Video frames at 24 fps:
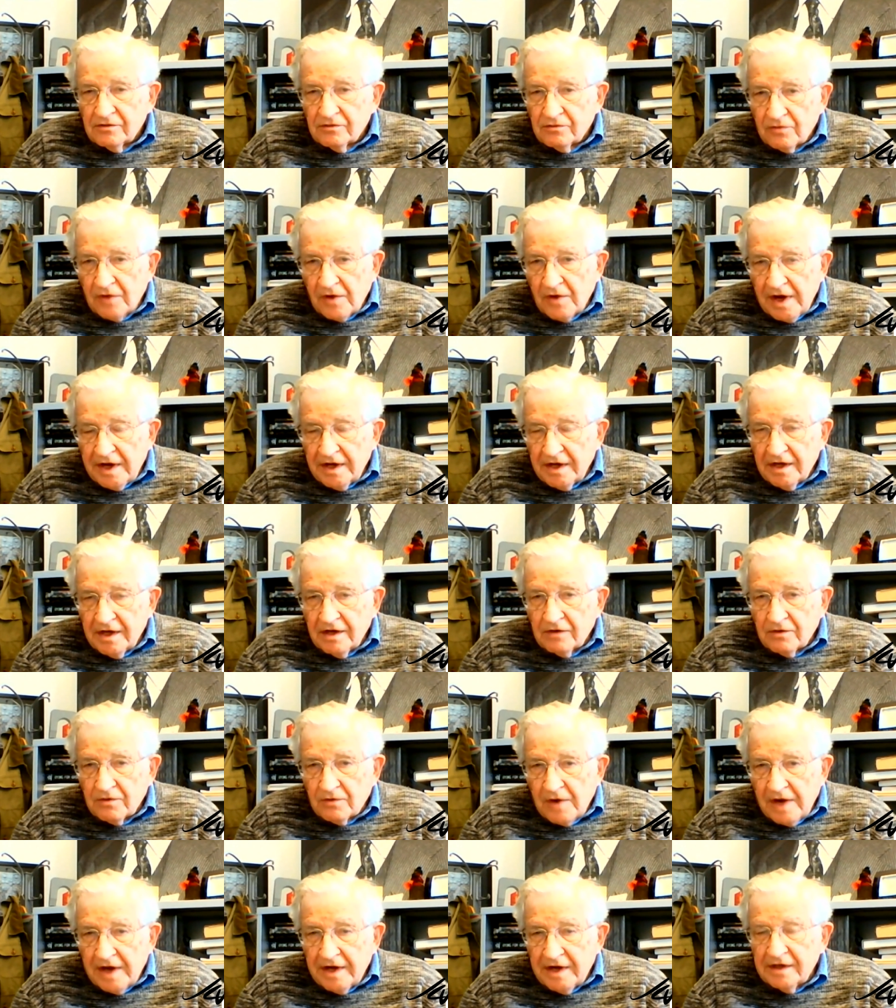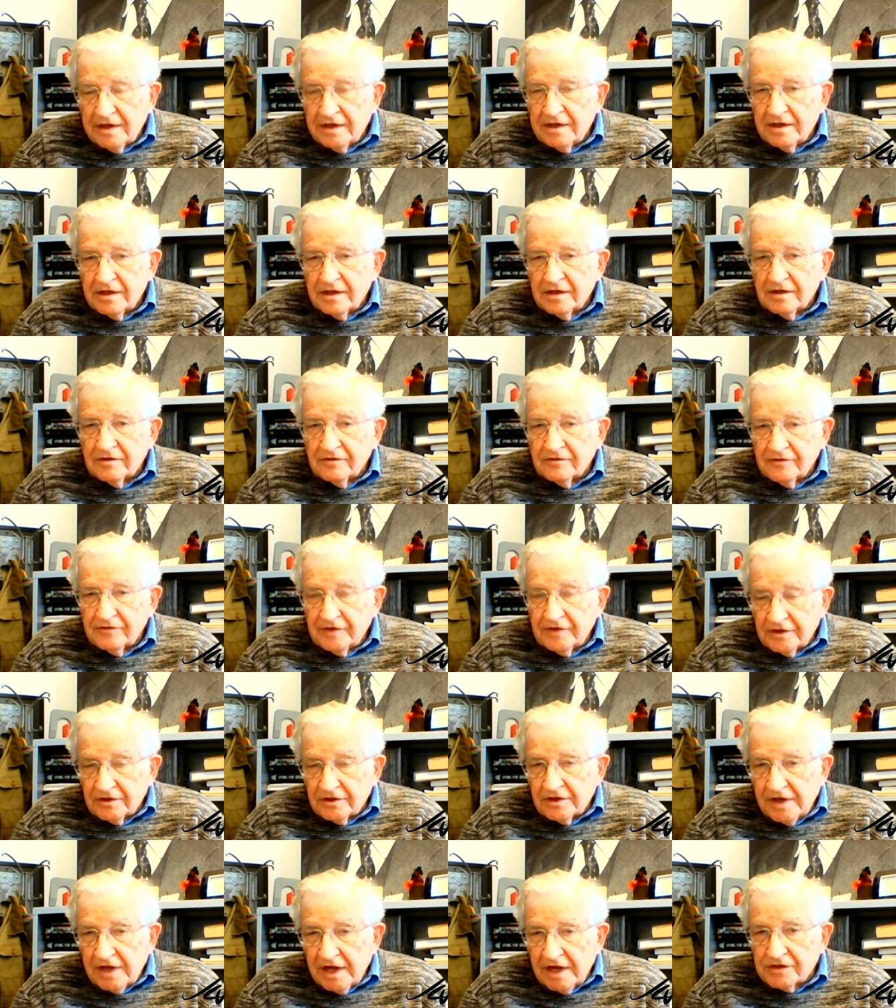a reign of
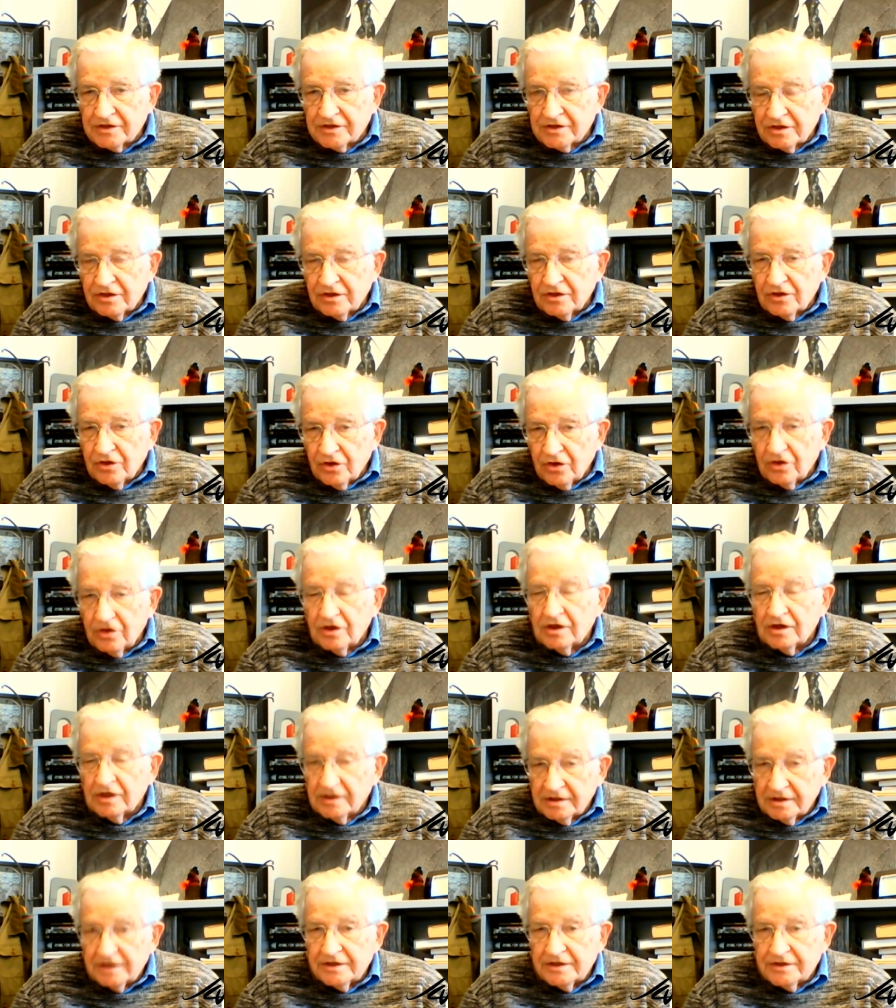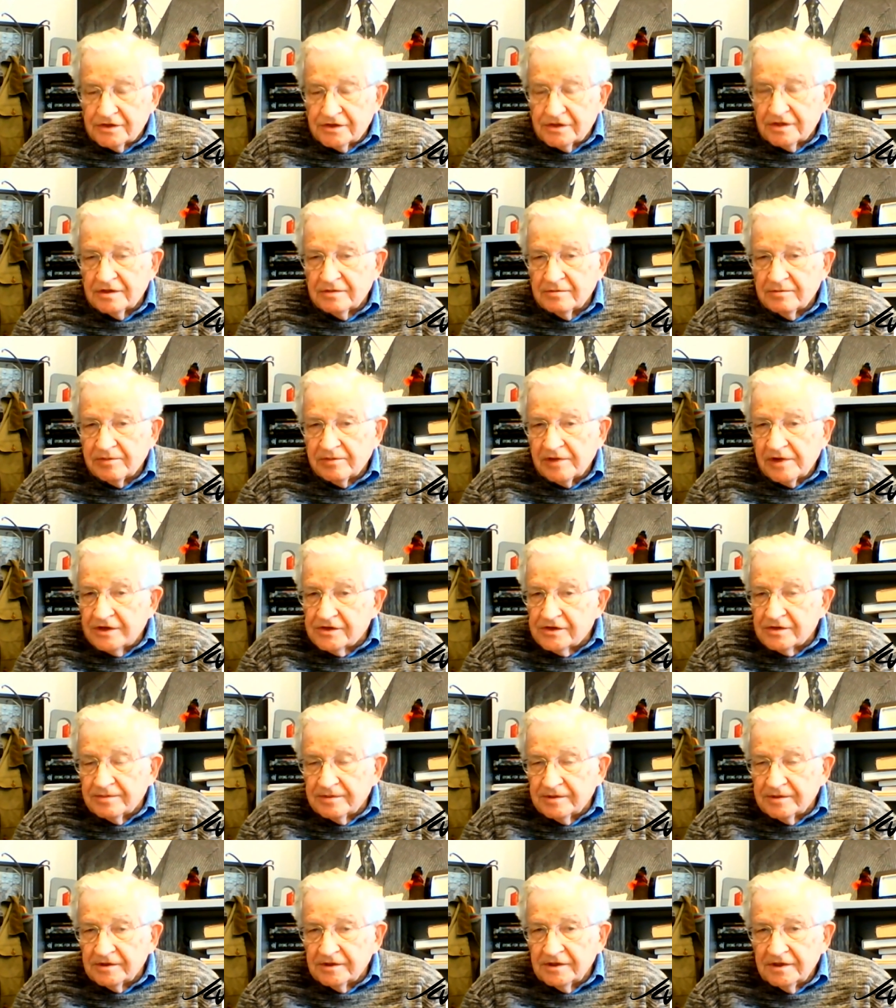international law, that's
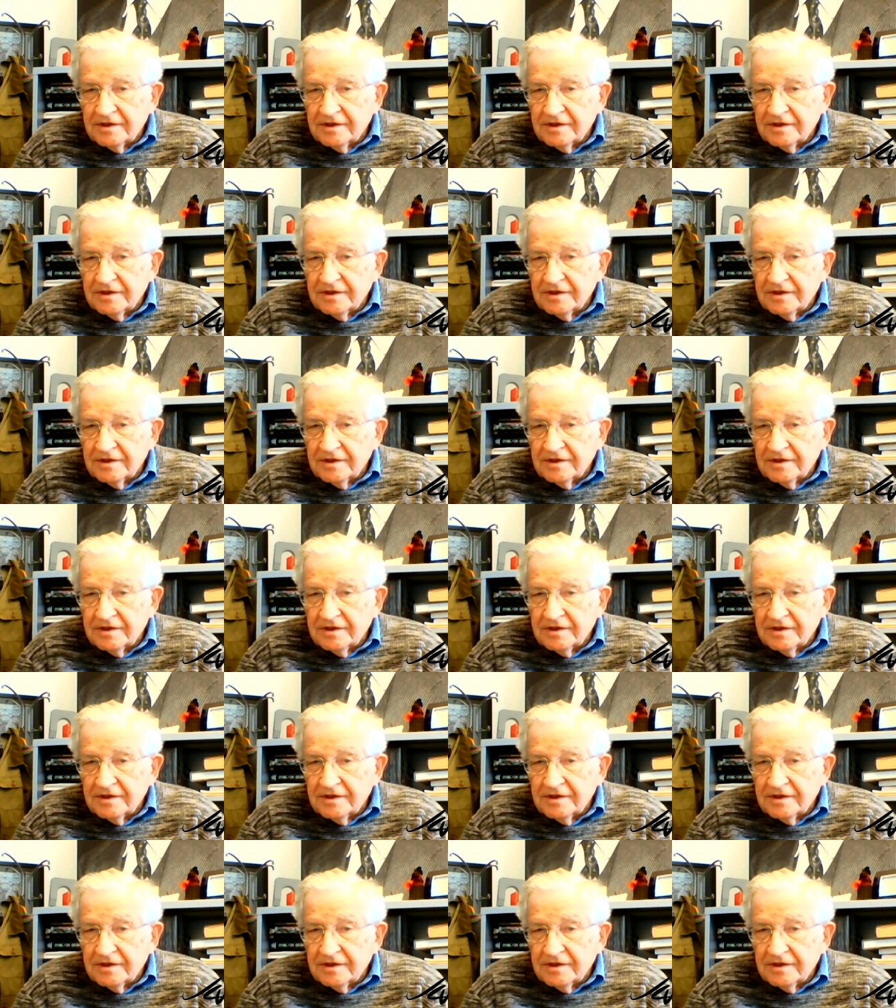principle.